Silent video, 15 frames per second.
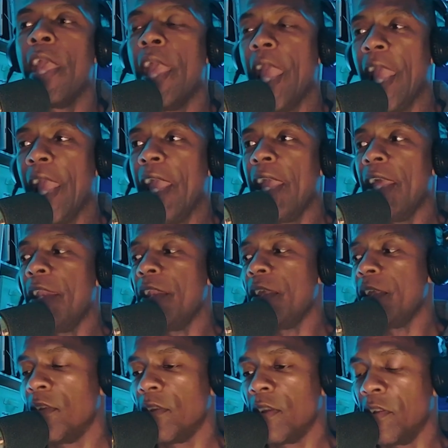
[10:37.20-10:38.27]

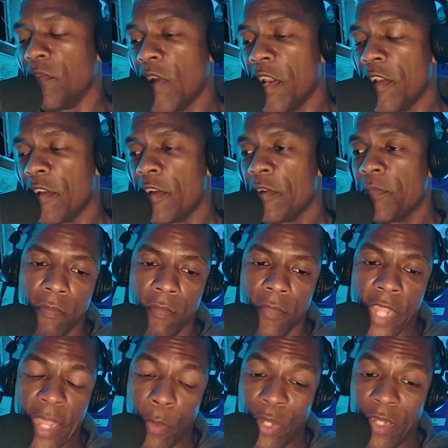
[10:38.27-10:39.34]
and confronted her,
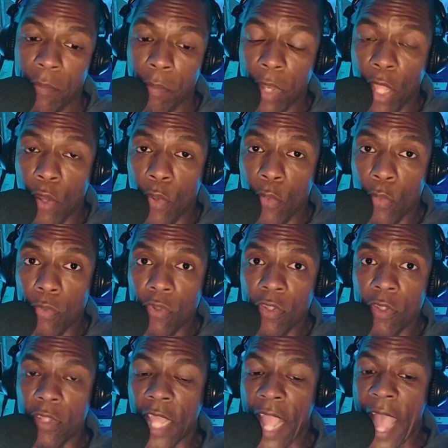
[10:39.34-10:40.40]
and they went to blows.
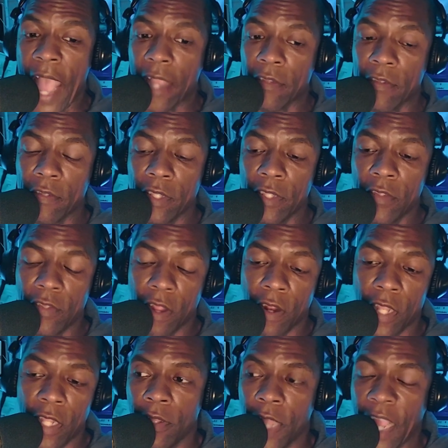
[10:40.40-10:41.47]
They actually
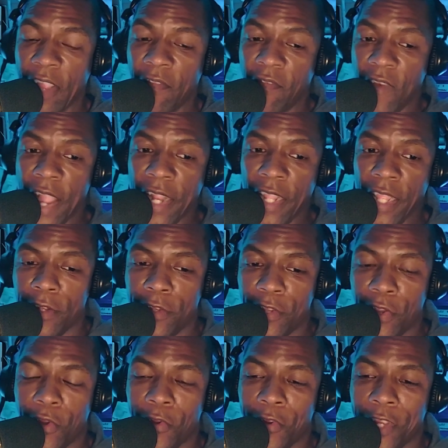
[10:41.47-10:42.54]
started like fighting
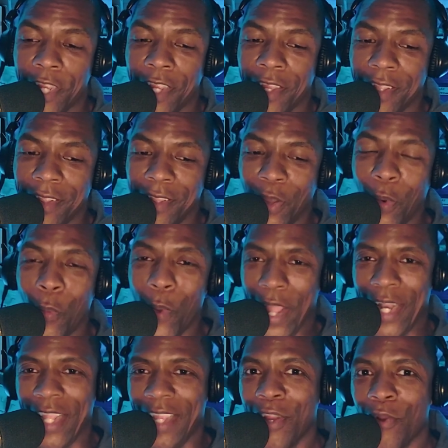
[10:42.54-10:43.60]
during the wedding